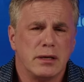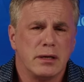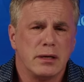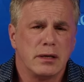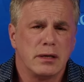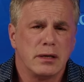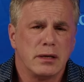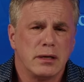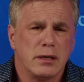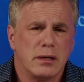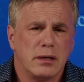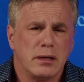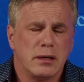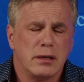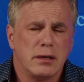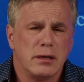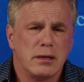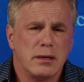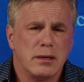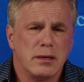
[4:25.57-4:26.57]

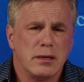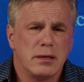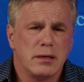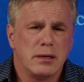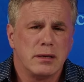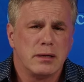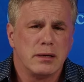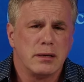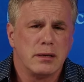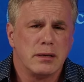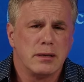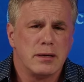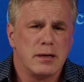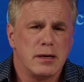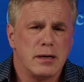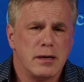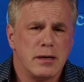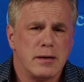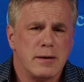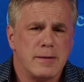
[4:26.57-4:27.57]

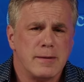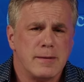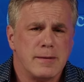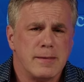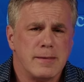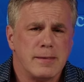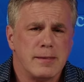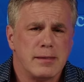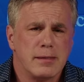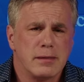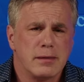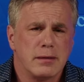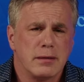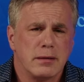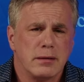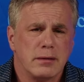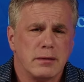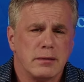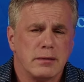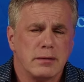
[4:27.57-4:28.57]

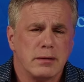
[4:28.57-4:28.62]
No one is speaking in this clip.